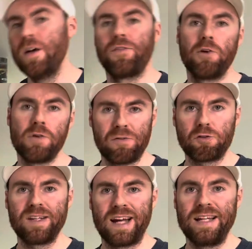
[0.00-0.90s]
for your
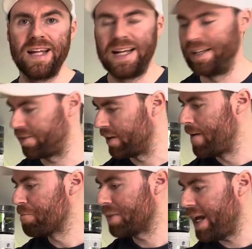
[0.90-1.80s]
everyday needs.
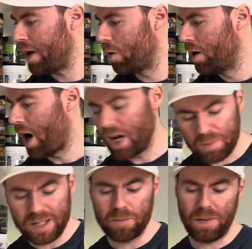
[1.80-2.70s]
Now, I'm going to
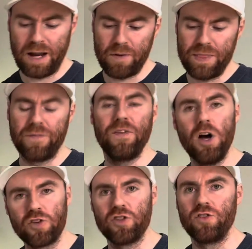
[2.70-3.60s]
be comparing the
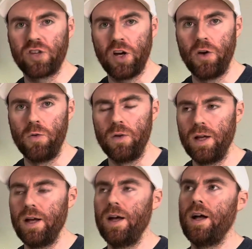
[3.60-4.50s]
version 2.
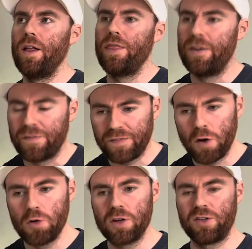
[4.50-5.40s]
The
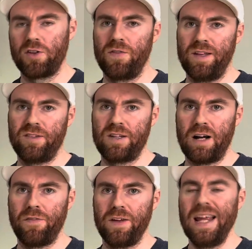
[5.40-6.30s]
focus on this
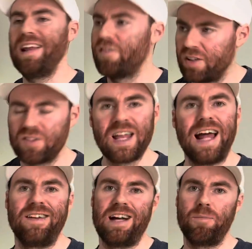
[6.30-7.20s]
stuff is the
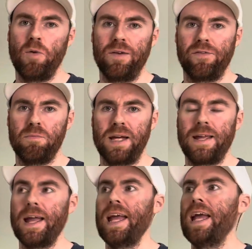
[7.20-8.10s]
standout point for
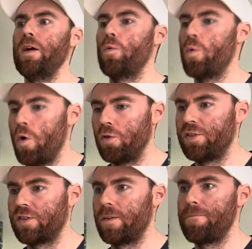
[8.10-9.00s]
me. It
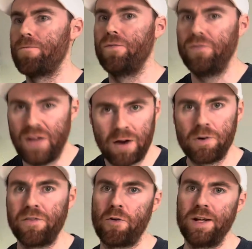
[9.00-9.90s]
was very,
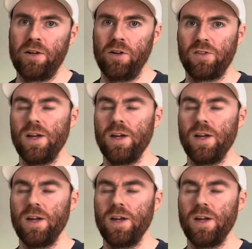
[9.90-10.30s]
very good.